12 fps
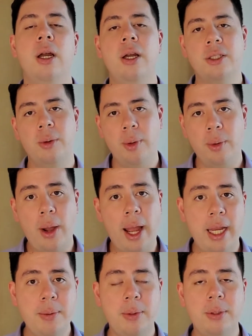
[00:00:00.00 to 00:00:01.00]
So we were
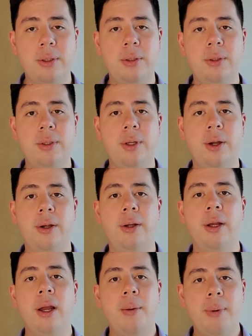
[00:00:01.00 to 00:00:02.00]
able to do so
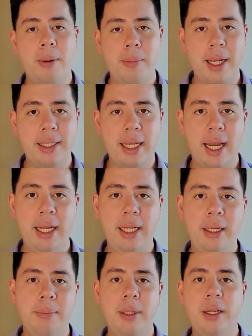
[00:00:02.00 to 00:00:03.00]
by maintaining
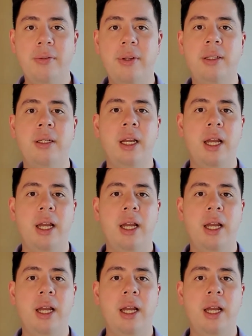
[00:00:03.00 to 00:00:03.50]
a bit of an